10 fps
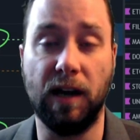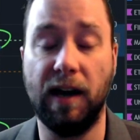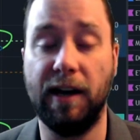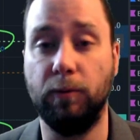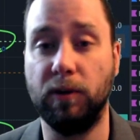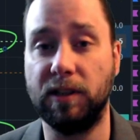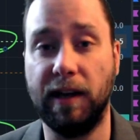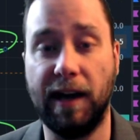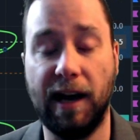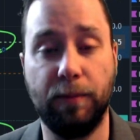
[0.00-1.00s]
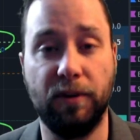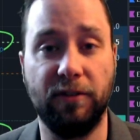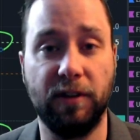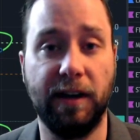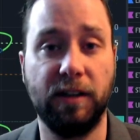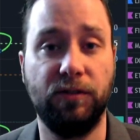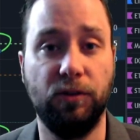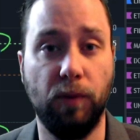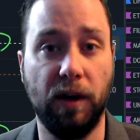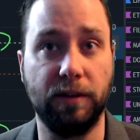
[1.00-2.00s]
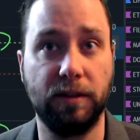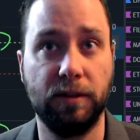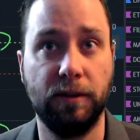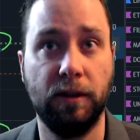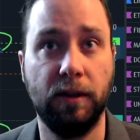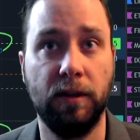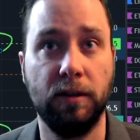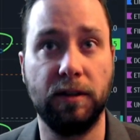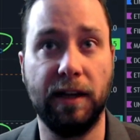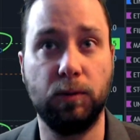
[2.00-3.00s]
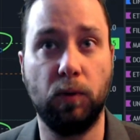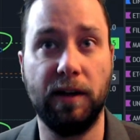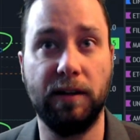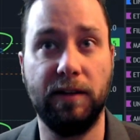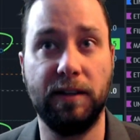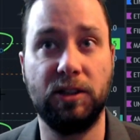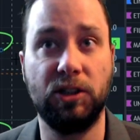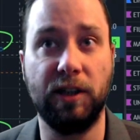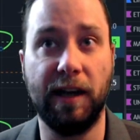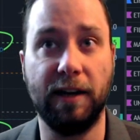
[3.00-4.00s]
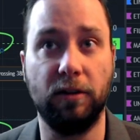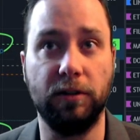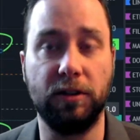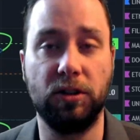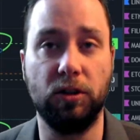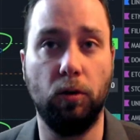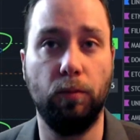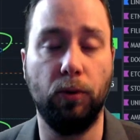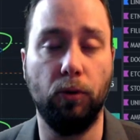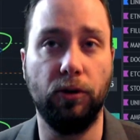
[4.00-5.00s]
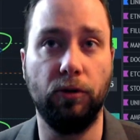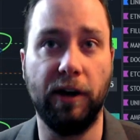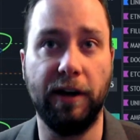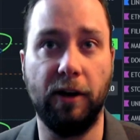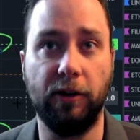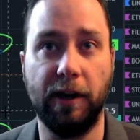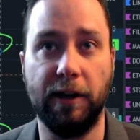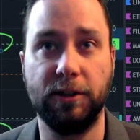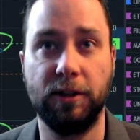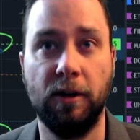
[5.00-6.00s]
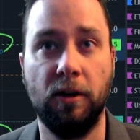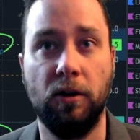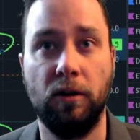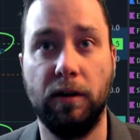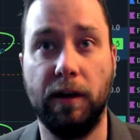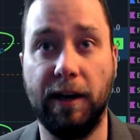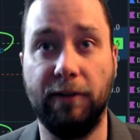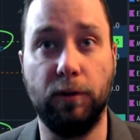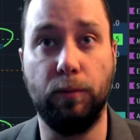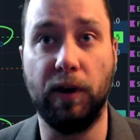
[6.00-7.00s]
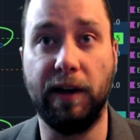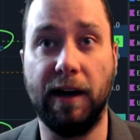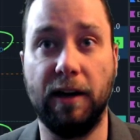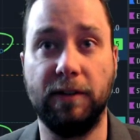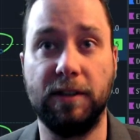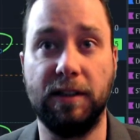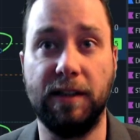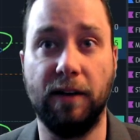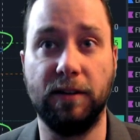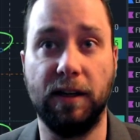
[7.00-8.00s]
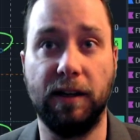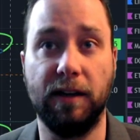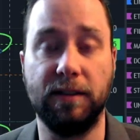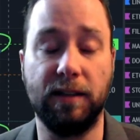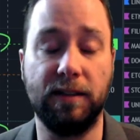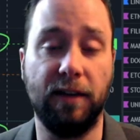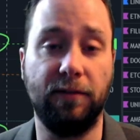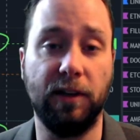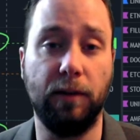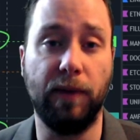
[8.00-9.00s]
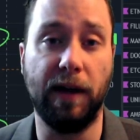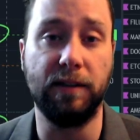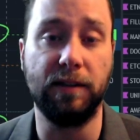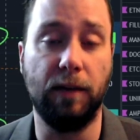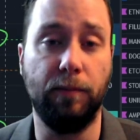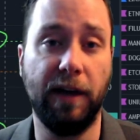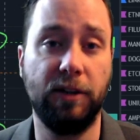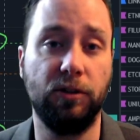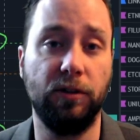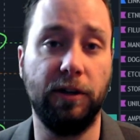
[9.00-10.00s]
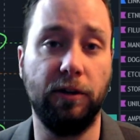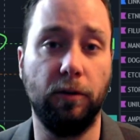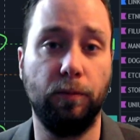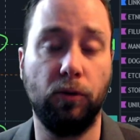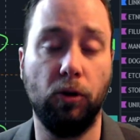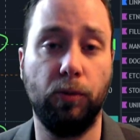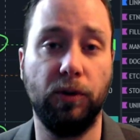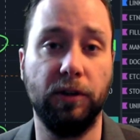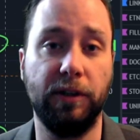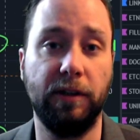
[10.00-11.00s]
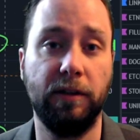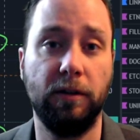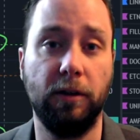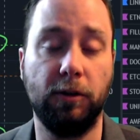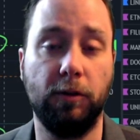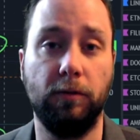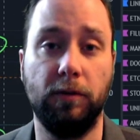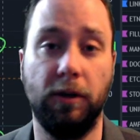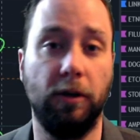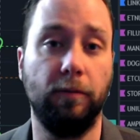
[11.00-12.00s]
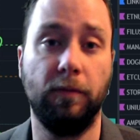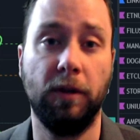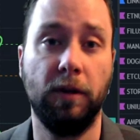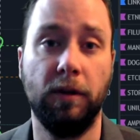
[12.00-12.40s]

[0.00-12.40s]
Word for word: guide what's going to happen for the next few months. So that's why this channel is so important right now, guys. And if we break out of it to the downside, guys, that's definitely a bad sign. Make sure that you're appropriately, you know,